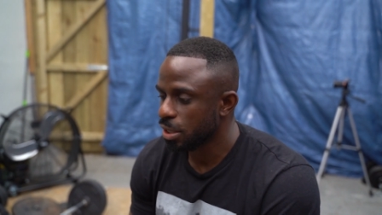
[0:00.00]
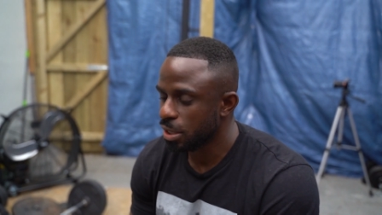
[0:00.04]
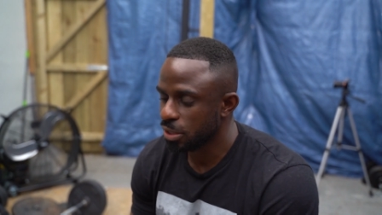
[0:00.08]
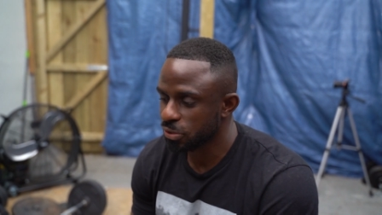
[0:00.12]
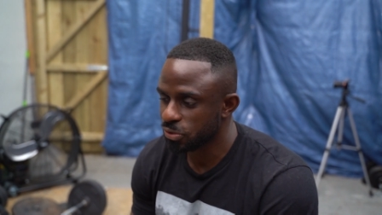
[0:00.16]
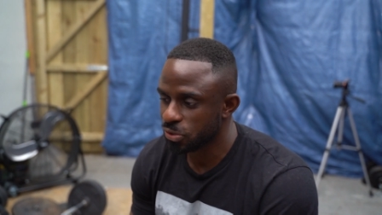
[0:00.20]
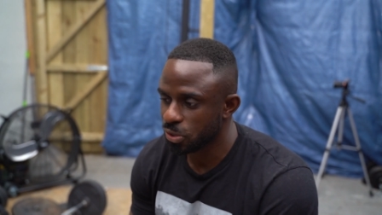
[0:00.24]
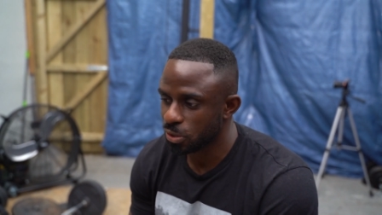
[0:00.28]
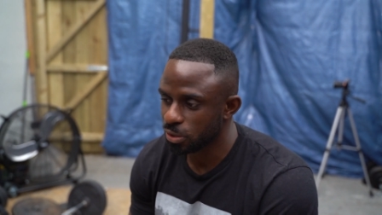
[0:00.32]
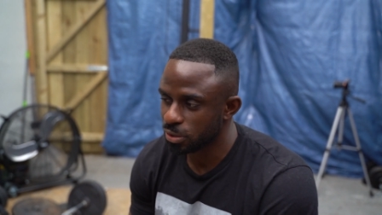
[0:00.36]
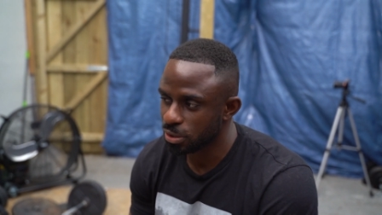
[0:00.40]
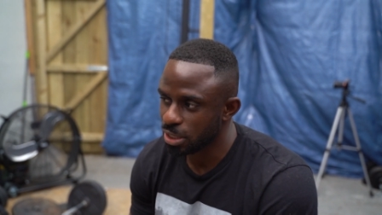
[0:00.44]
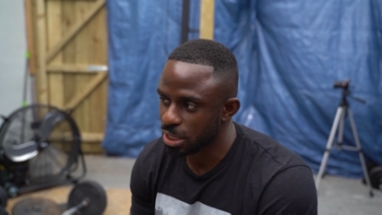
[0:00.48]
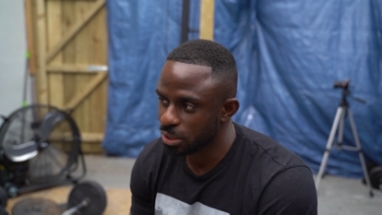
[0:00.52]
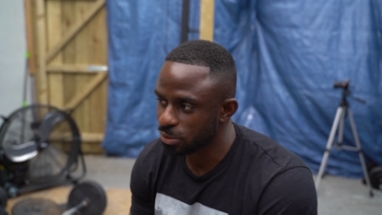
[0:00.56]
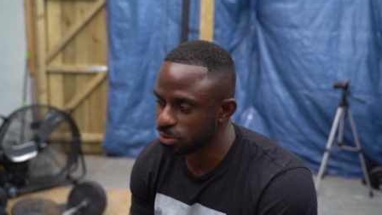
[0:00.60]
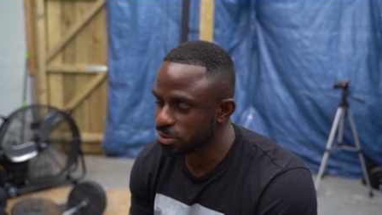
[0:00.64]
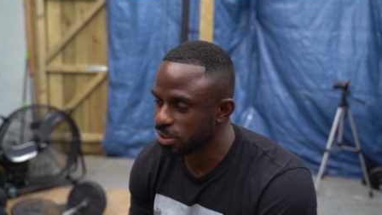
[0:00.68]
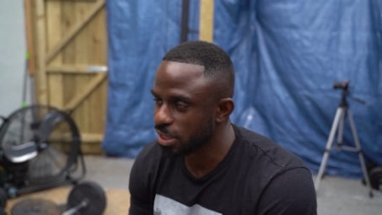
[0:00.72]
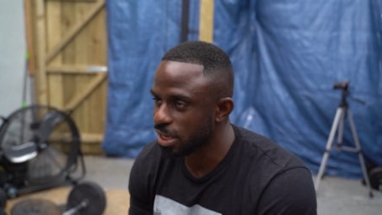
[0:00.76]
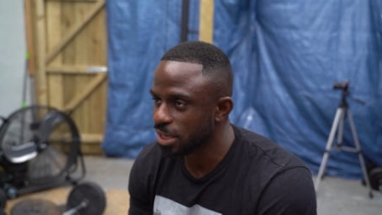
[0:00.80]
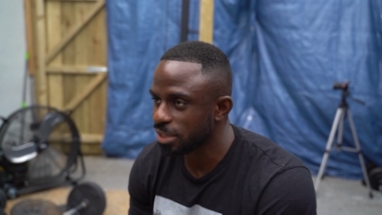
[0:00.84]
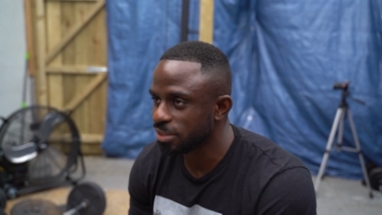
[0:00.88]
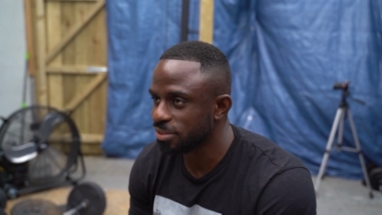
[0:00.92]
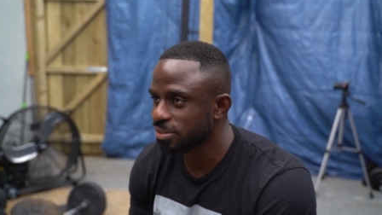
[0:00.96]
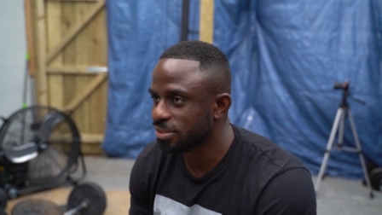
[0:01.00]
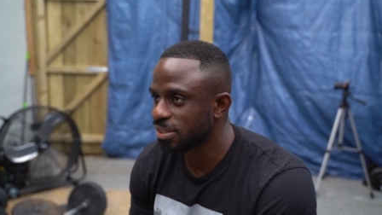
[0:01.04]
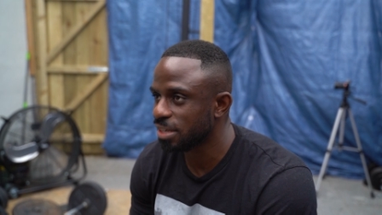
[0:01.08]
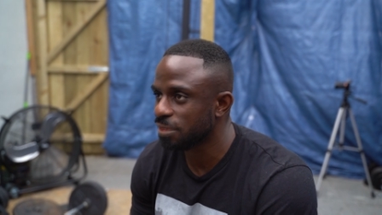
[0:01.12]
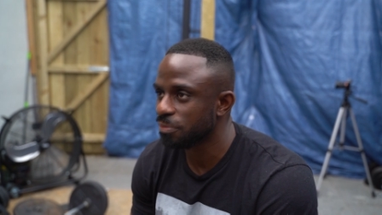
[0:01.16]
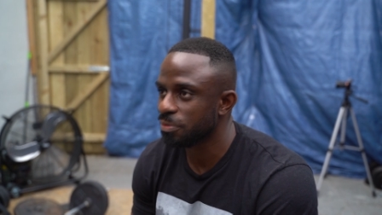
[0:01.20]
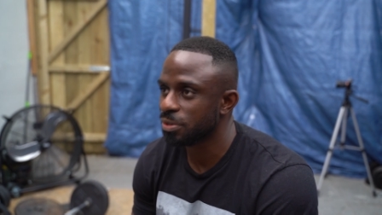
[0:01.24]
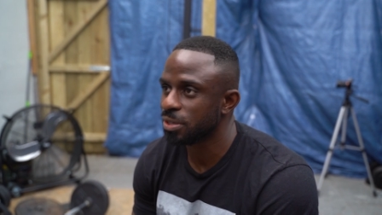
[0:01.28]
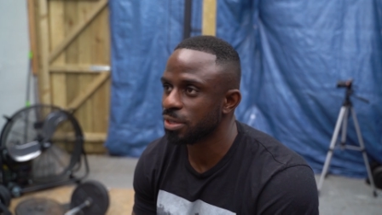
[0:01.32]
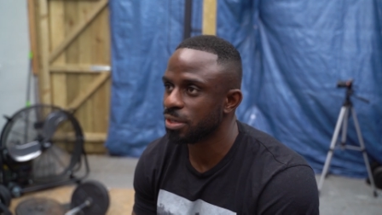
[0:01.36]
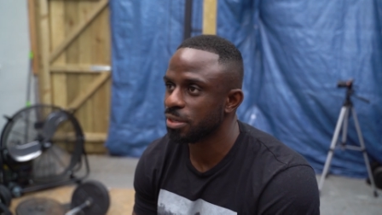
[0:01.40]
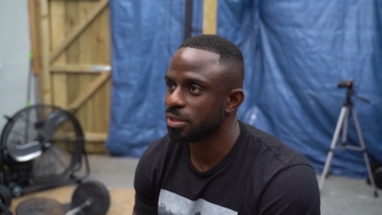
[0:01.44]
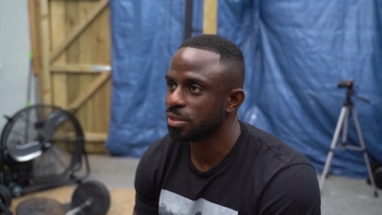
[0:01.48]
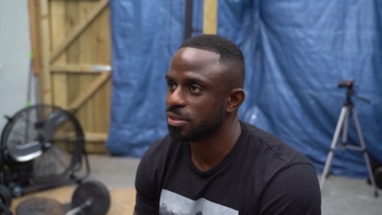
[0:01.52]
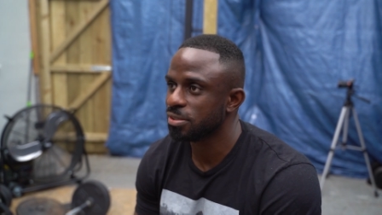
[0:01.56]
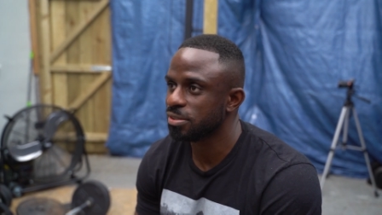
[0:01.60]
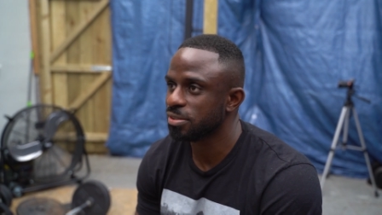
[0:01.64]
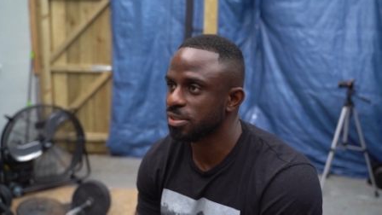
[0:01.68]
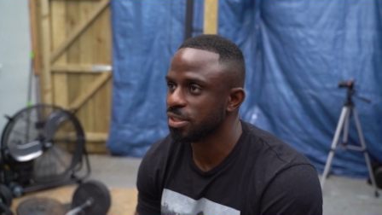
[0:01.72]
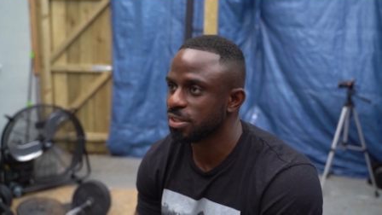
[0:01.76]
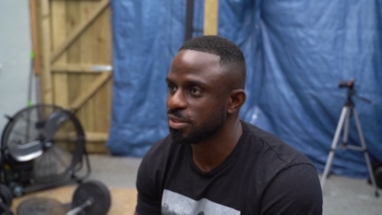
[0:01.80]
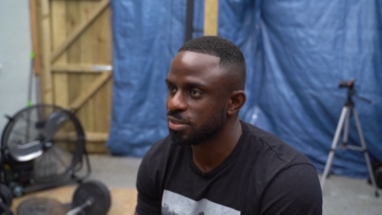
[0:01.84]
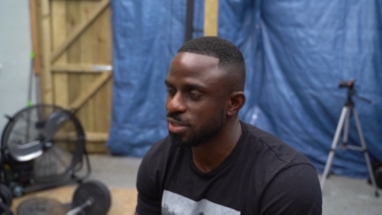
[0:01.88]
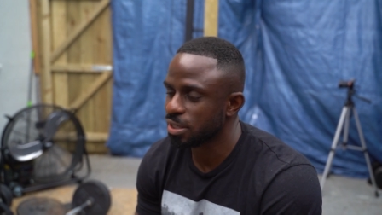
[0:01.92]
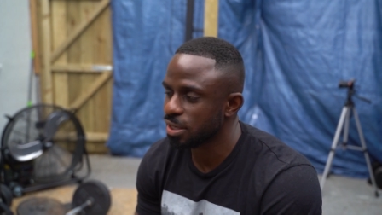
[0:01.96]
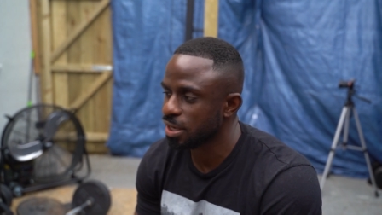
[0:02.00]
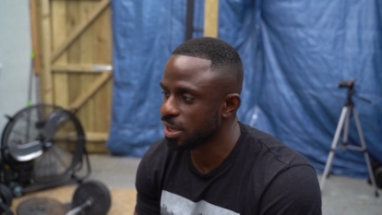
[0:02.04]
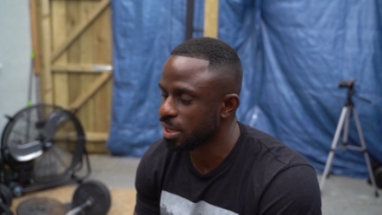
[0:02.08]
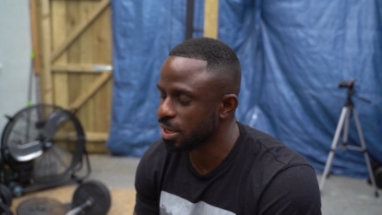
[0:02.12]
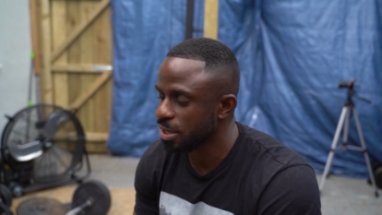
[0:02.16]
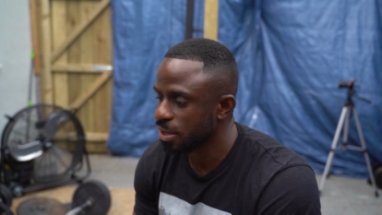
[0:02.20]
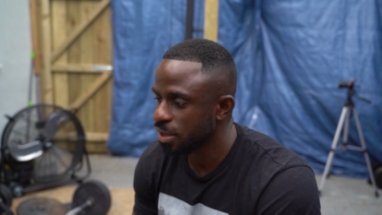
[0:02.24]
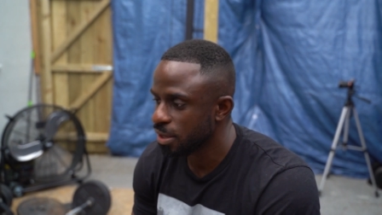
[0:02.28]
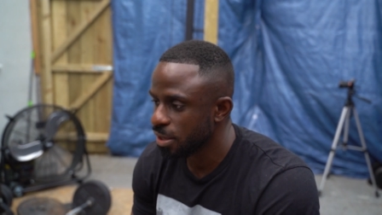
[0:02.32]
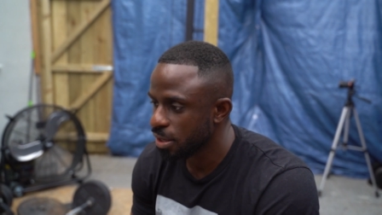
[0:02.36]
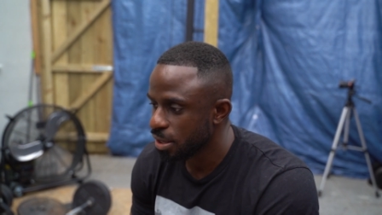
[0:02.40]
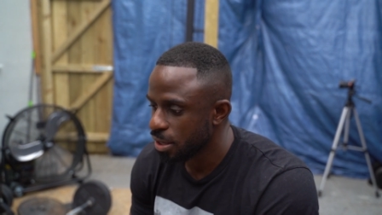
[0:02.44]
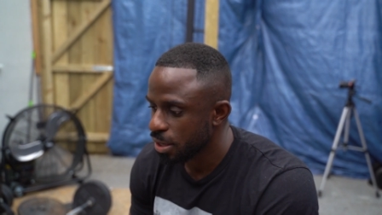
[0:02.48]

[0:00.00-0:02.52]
It's gone down to like seven, six a day.